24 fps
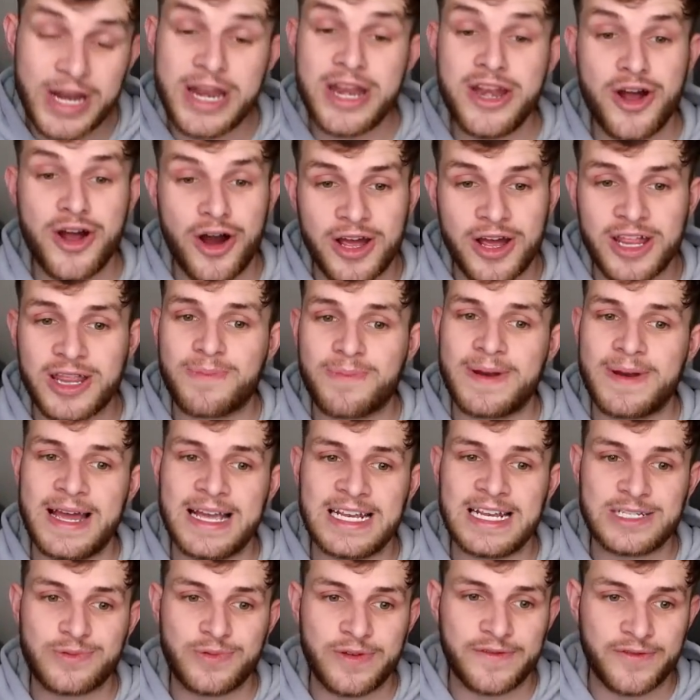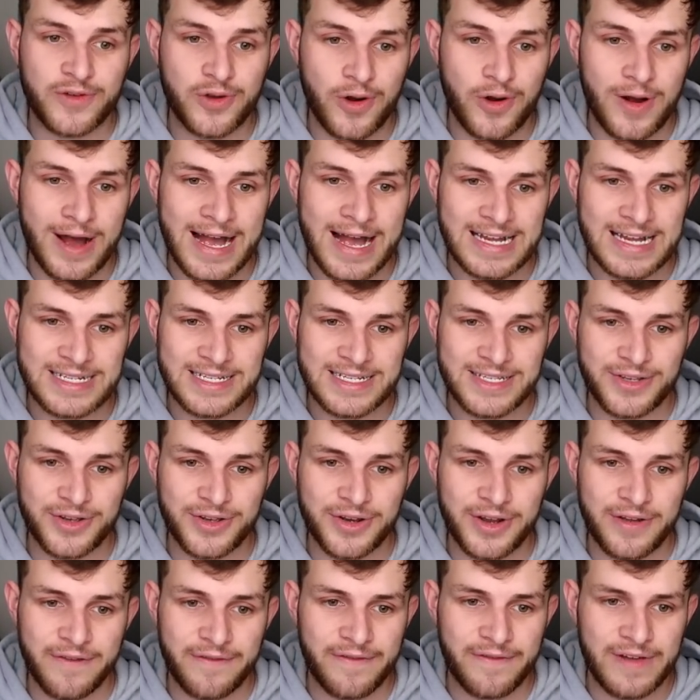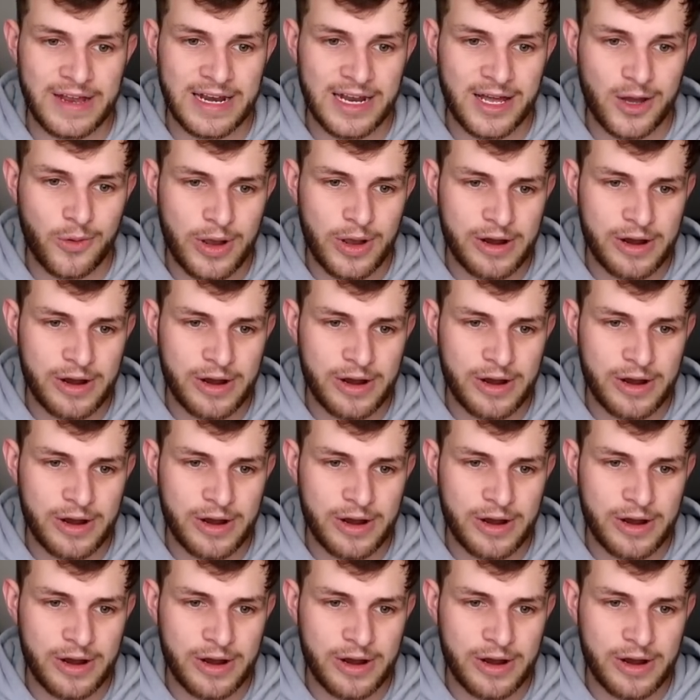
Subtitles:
In 9th place we've got Aston Villa.